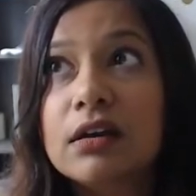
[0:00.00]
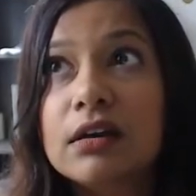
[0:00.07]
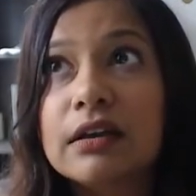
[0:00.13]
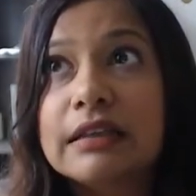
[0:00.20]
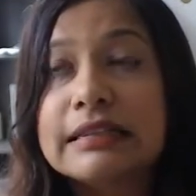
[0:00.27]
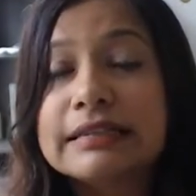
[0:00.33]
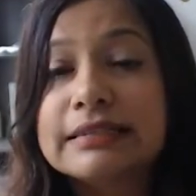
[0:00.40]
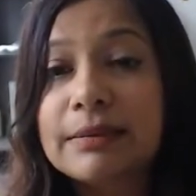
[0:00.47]

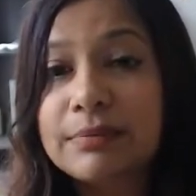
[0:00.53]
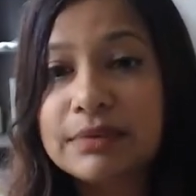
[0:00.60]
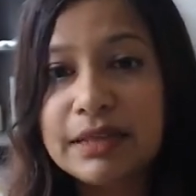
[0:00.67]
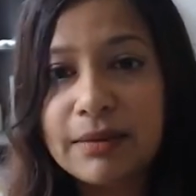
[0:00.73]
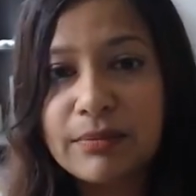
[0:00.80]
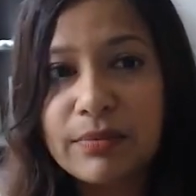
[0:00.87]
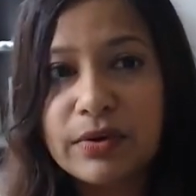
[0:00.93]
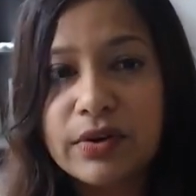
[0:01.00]
in
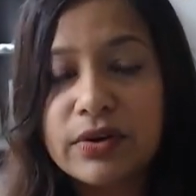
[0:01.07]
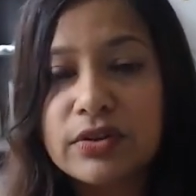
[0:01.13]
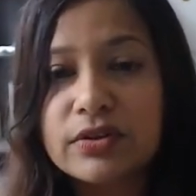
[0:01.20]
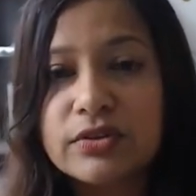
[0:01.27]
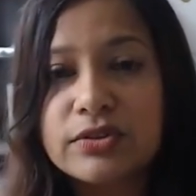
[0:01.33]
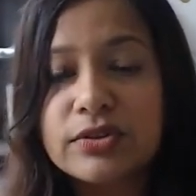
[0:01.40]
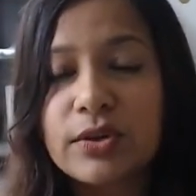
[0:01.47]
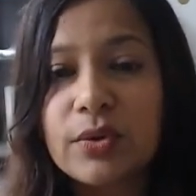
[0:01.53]
September.
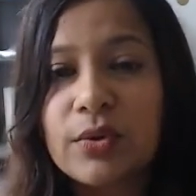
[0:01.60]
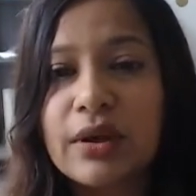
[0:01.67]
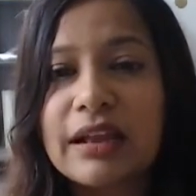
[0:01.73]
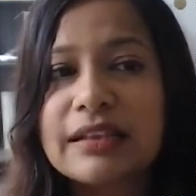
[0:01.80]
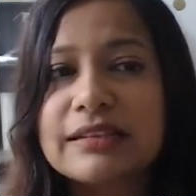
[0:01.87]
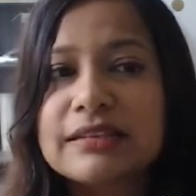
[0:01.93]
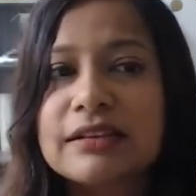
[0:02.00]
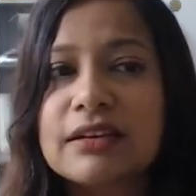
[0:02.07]
So
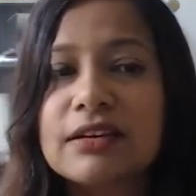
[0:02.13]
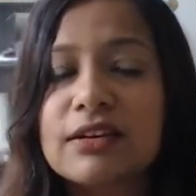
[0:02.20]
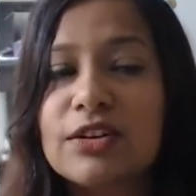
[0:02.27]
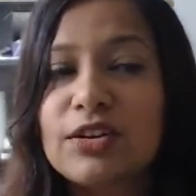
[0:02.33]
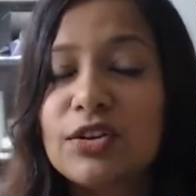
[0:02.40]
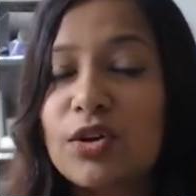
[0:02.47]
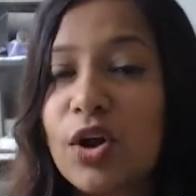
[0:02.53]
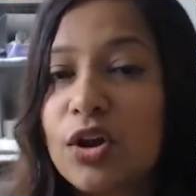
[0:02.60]
it's a
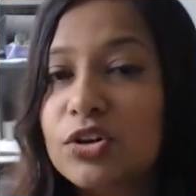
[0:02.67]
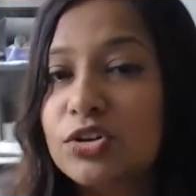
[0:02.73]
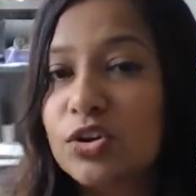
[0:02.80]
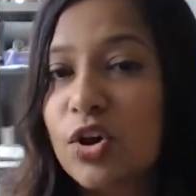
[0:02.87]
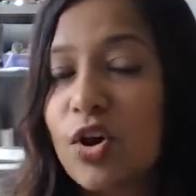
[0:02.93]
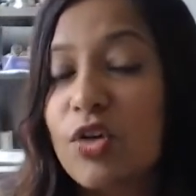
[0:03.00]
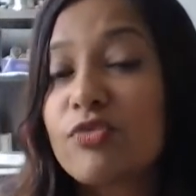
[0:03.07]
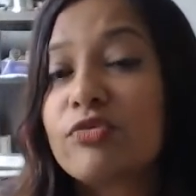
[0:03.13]
lot
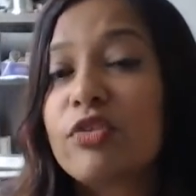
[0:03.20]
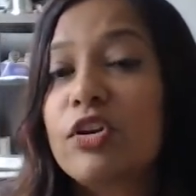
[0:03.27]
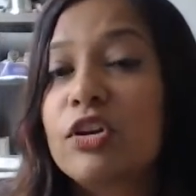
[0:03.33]
of